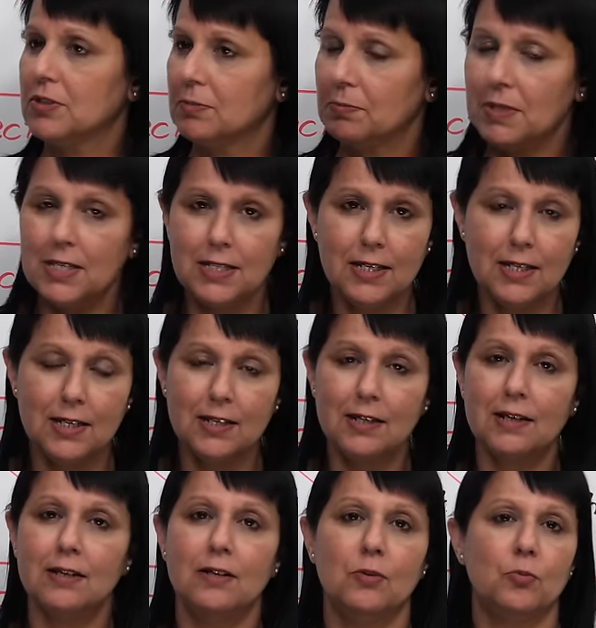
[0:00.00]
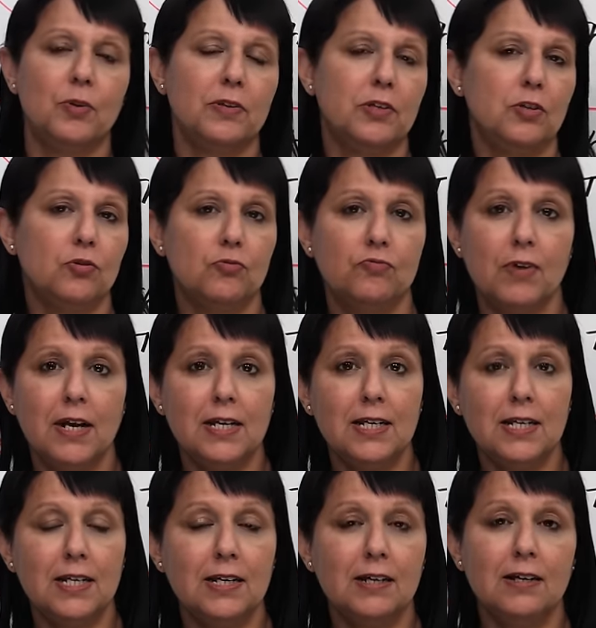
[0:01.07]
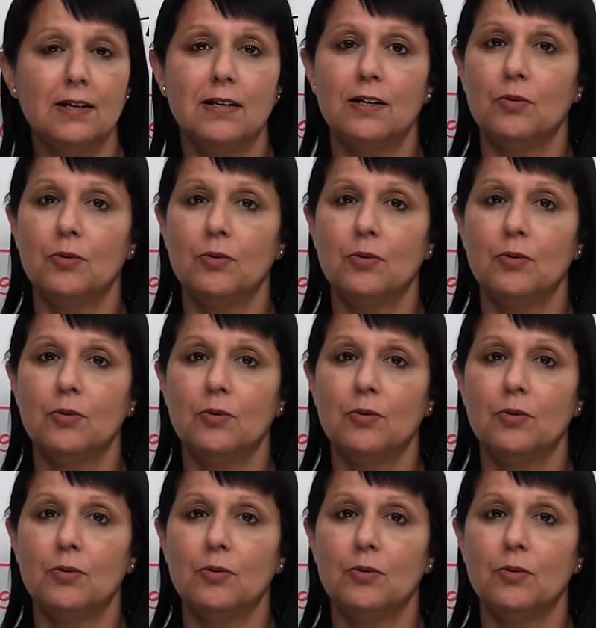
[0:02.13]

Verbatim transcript: speaking, whether you're writing,